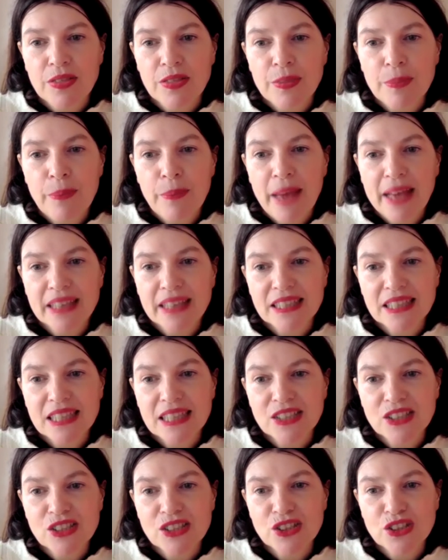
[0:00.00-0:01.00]
the best
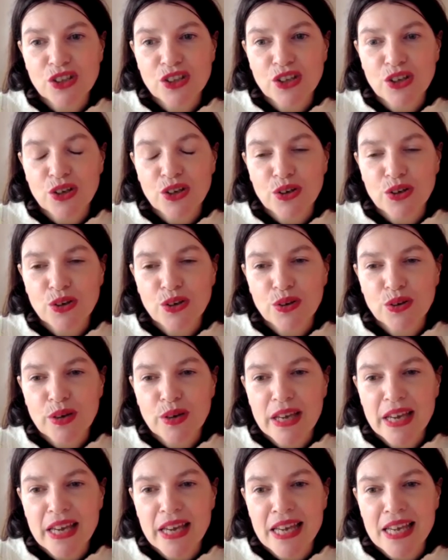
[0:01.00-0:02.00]
thing to do
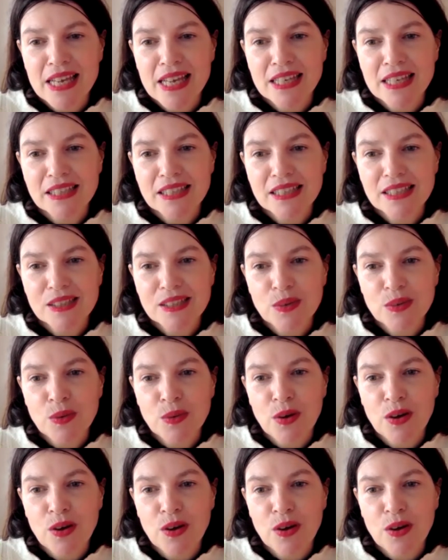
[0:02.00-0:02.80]
is